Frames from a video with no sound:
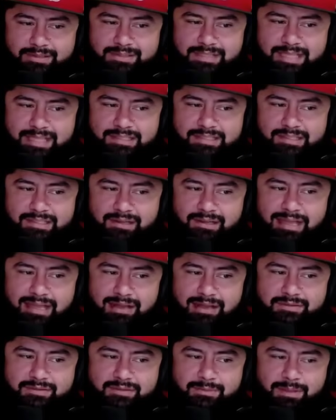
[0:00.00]
that stuck
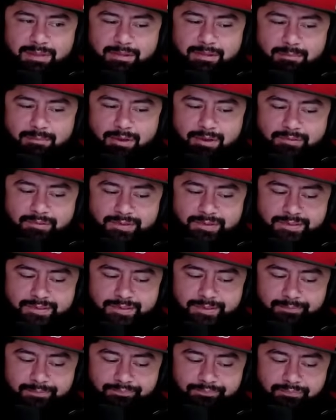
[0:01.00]
out to me the
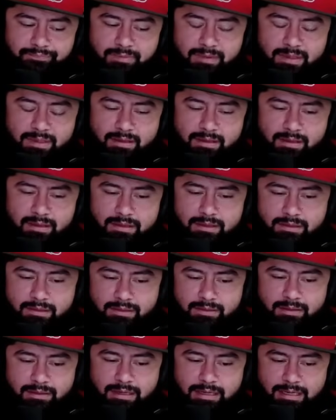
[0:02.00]
most?
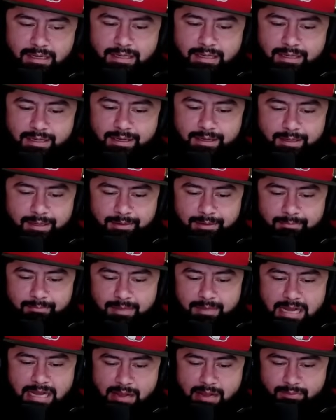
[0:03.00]

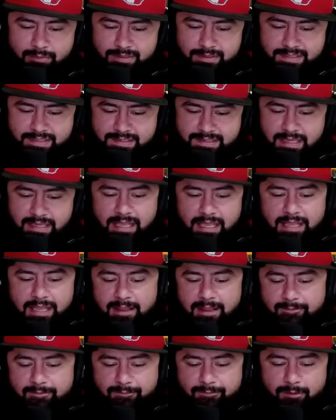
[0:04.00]
I would
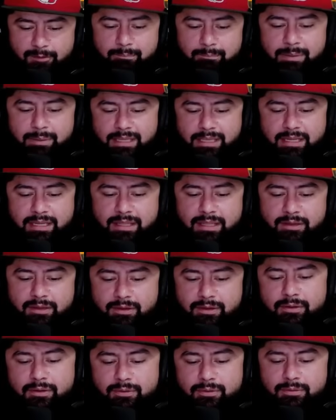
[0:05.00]
say from
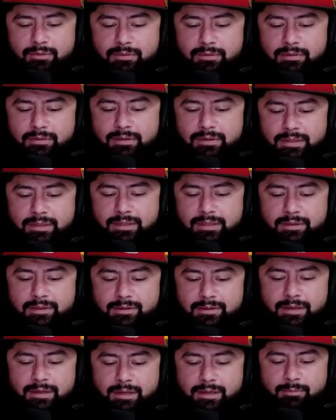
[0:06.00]
BDO,
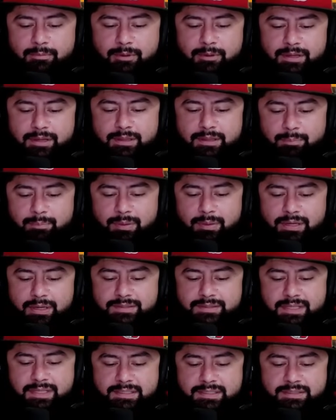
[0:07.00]
one of the
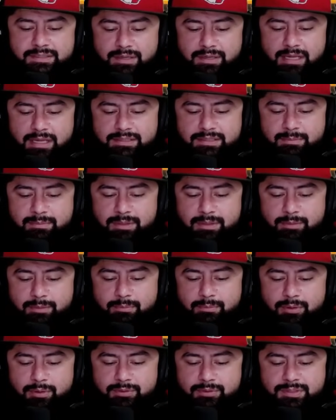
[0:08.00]
players that stood out to me the
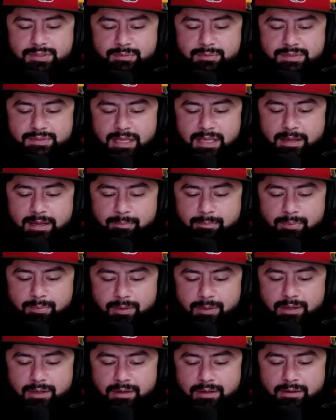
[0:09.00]
most was
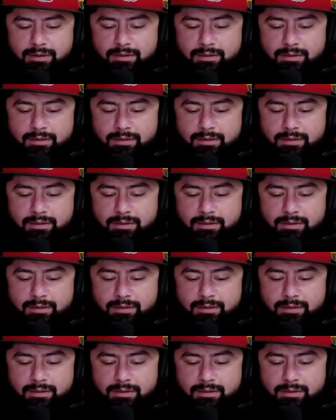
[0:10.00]
Emperor.